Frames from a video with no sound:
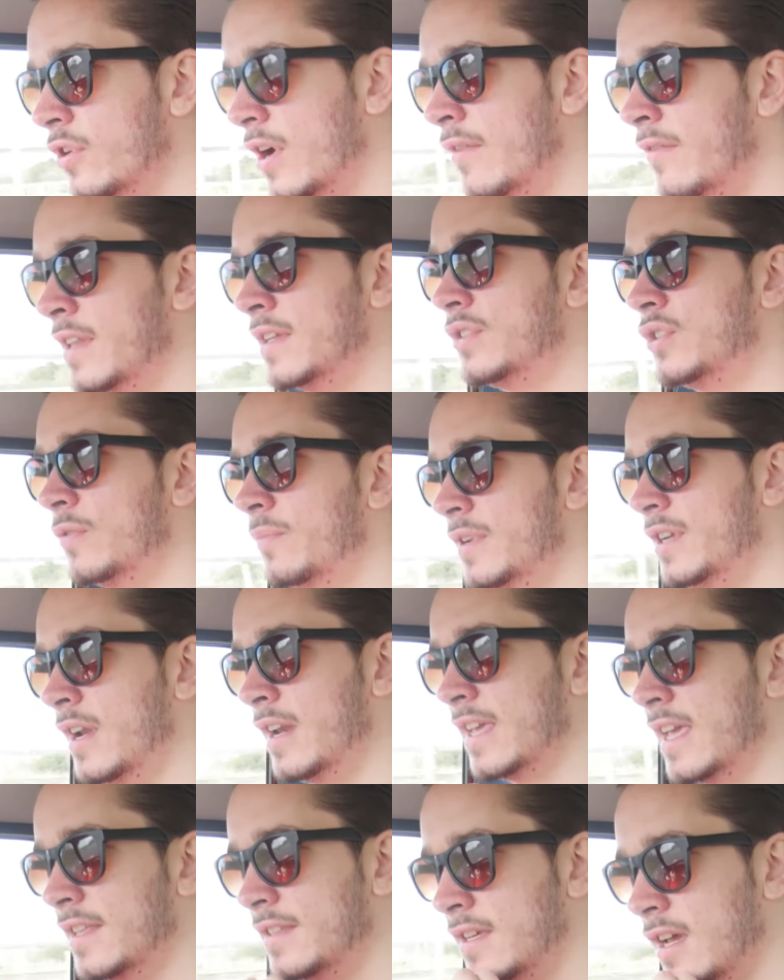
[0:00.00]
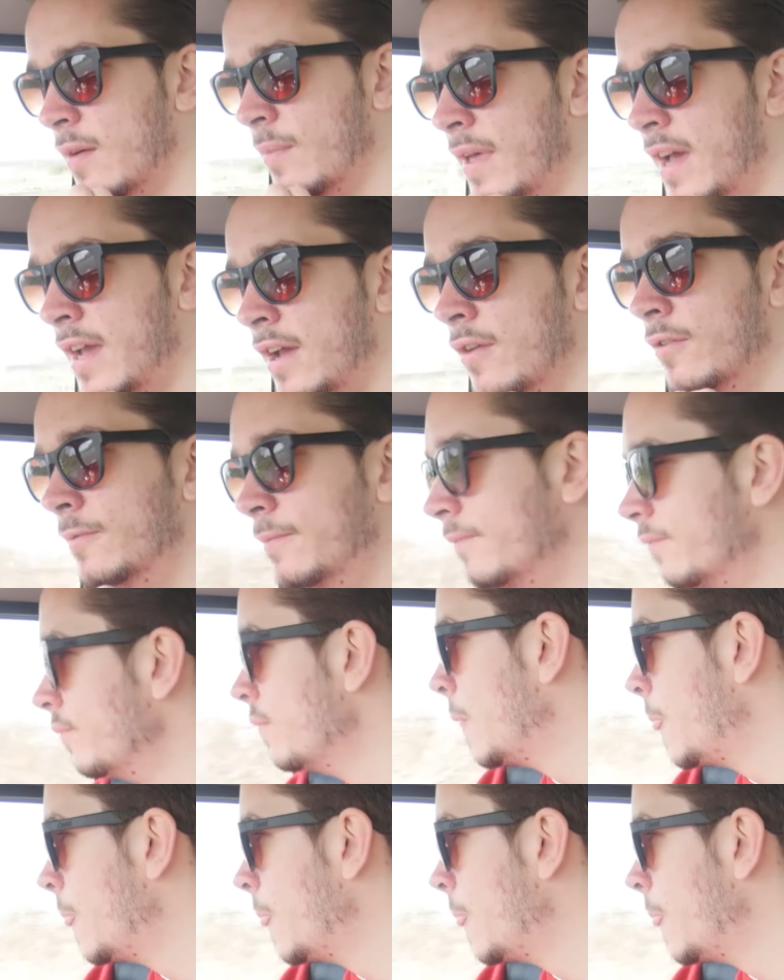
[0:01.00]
driving. Let's drop it down again to get up that hill.